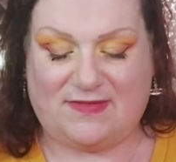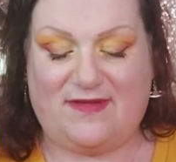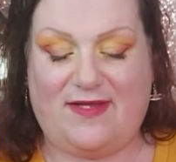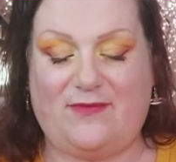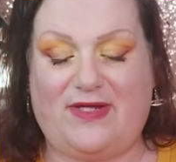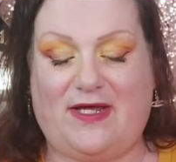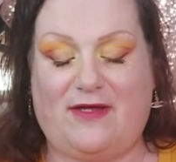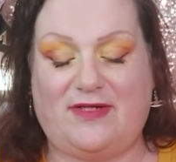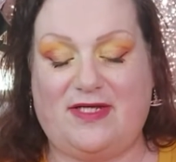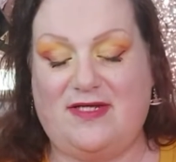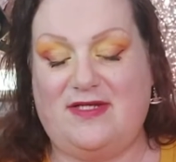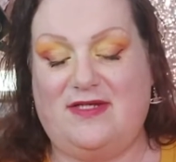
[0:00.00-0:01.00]
There we go.
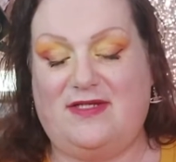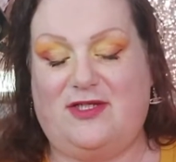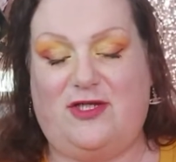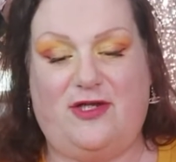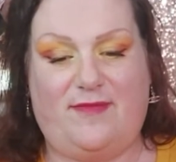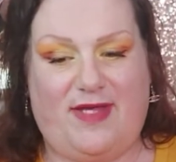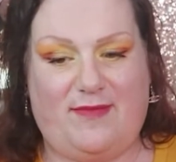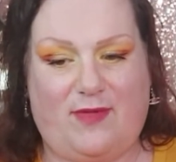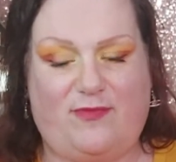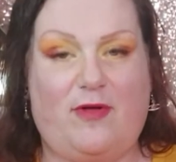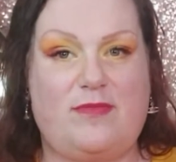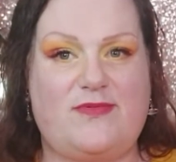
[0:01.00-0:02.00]
You know me and my
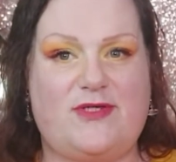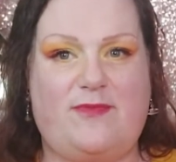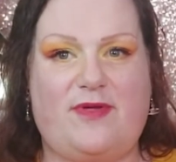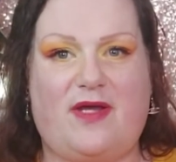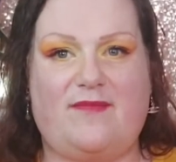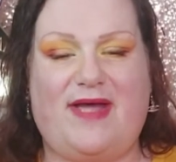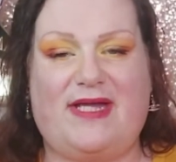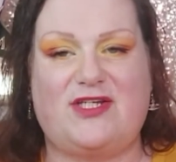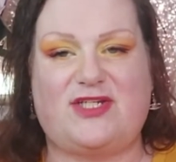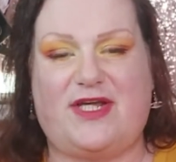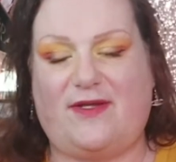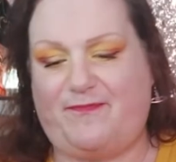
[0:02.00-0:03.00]
problems opening up
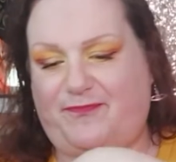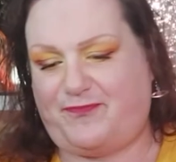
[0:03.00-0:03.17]
packaging.